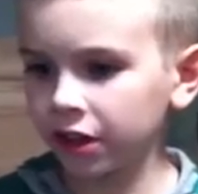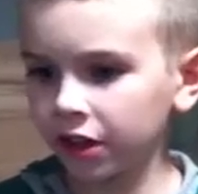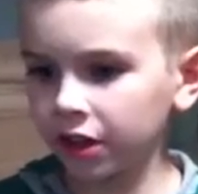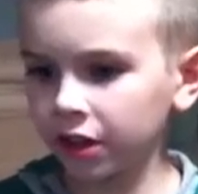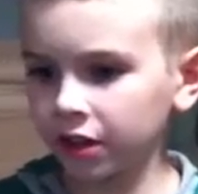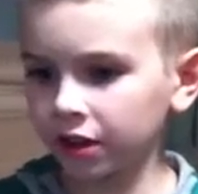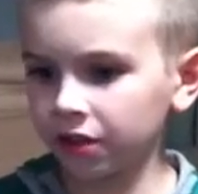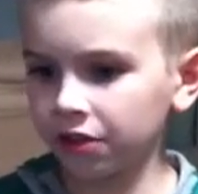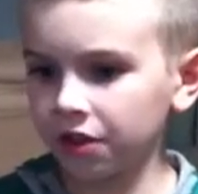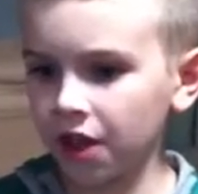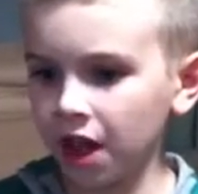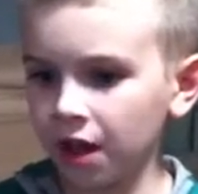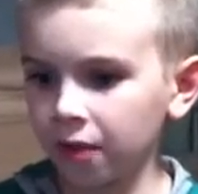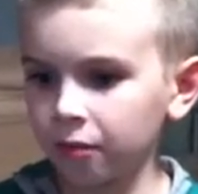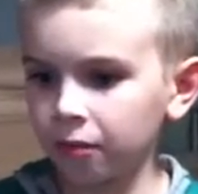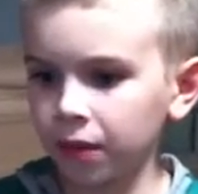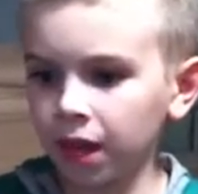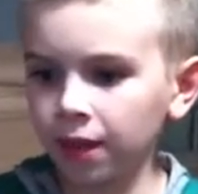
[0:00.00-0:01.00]
is
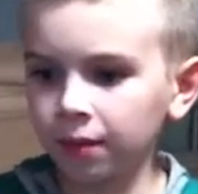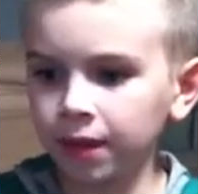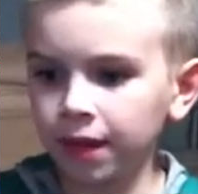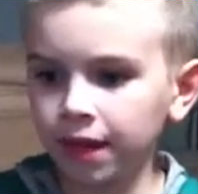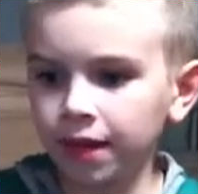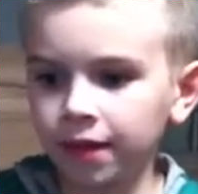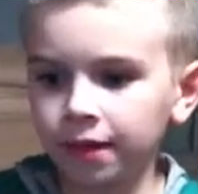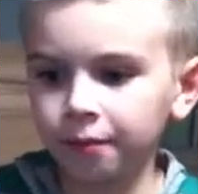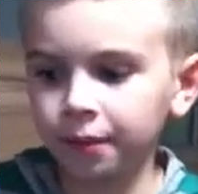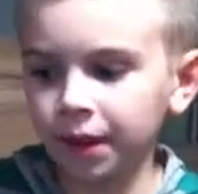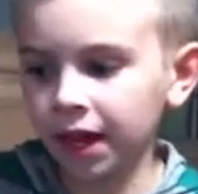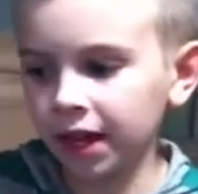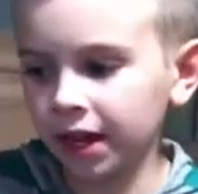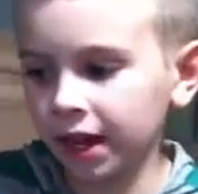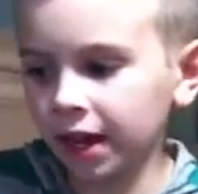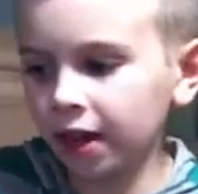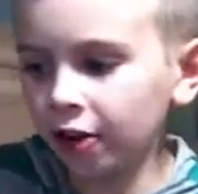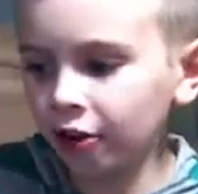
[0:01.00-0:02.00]
that maybe it
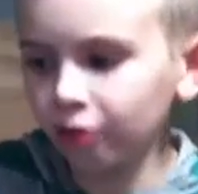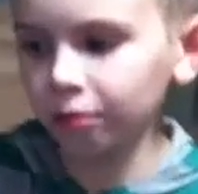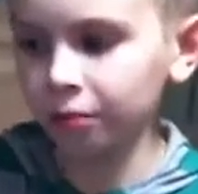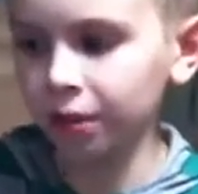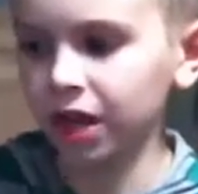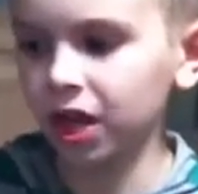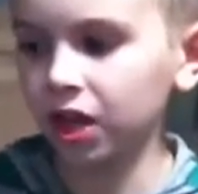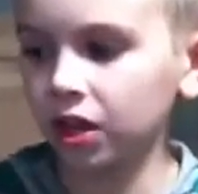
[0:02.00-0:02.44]
might help me.